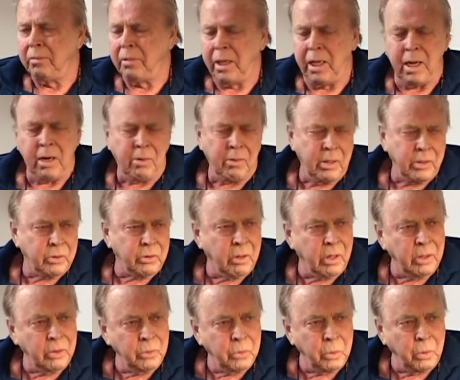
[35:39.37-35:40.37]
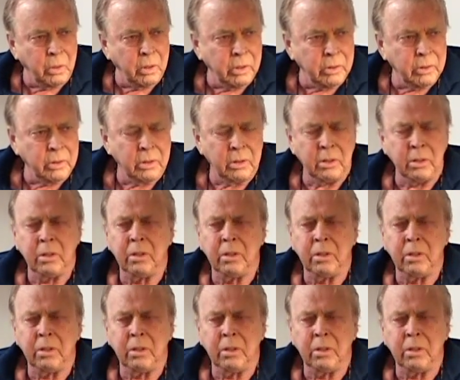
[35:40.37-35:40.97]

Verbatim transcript: and our restaurateurs